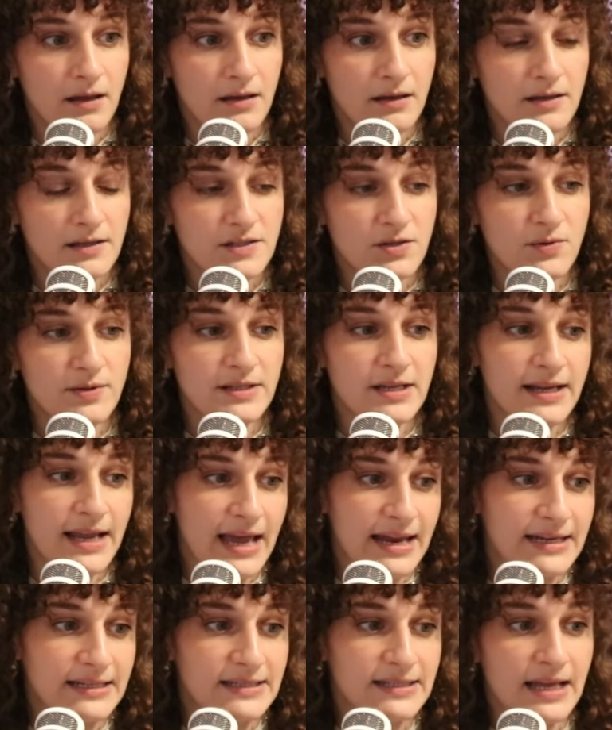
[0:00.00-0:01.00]
So
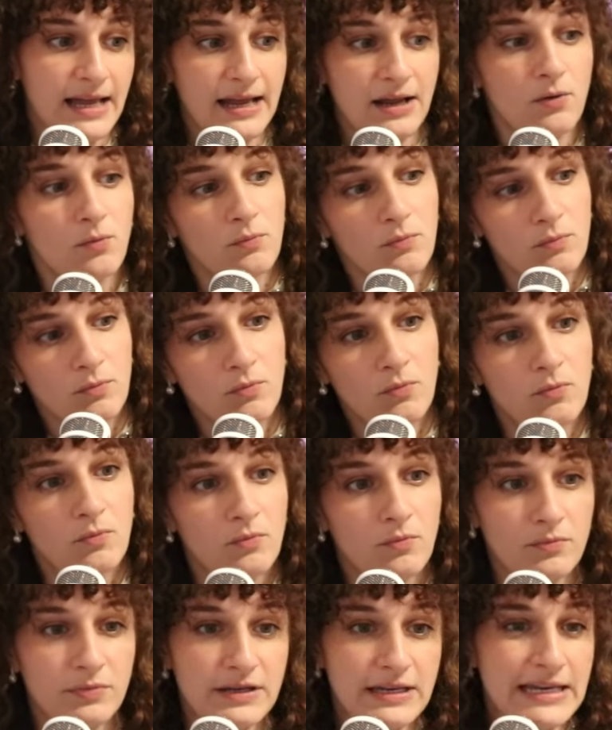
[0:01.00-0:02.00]
again, it's like
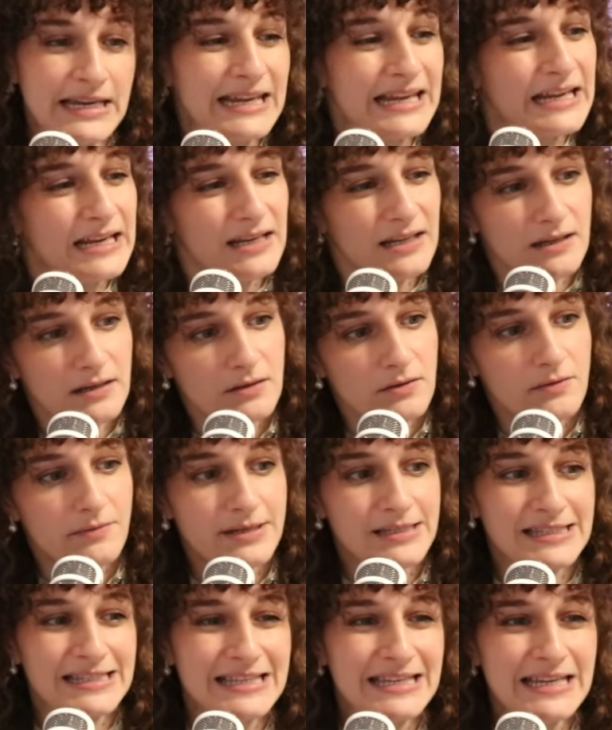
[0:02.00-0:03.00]
need, what
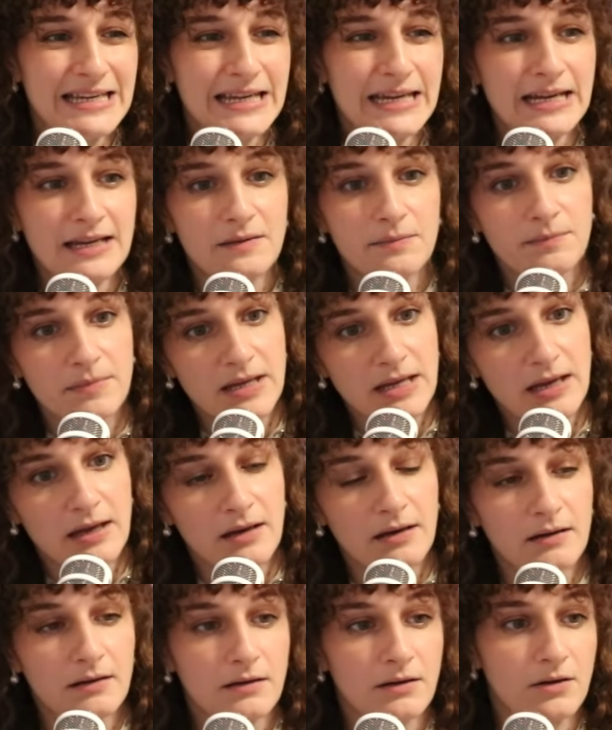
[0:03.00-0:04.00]
does need
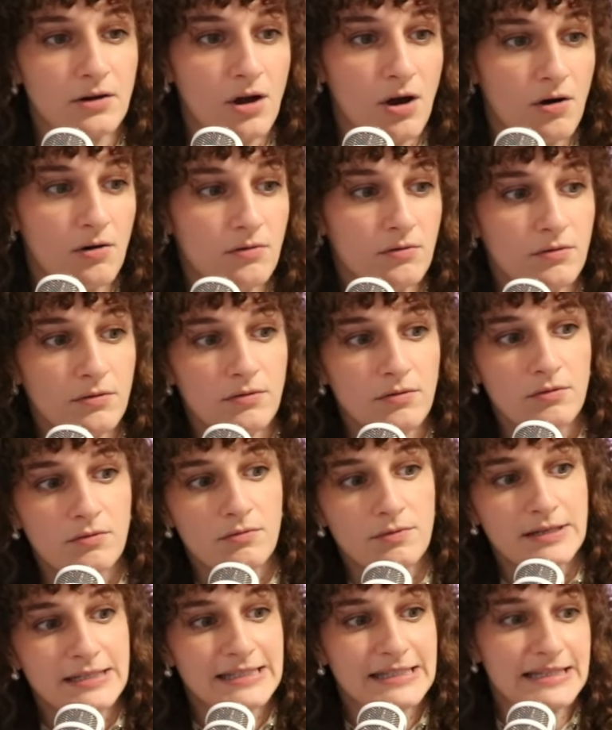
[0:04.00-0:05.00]
mean, you know?
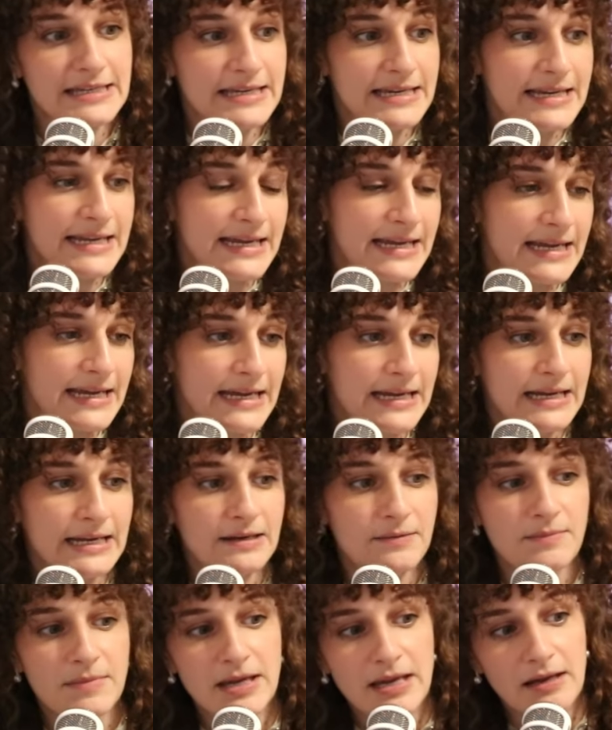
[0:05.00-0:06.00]
What does
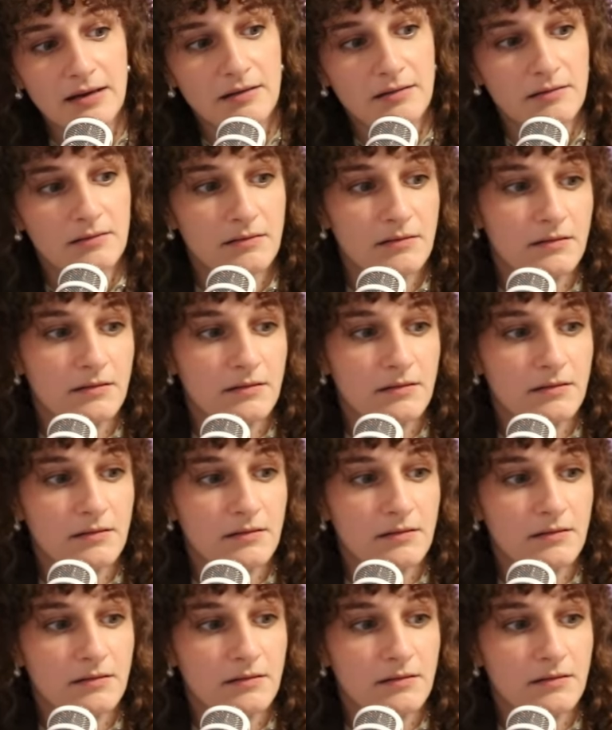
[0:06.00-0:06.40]
need mean?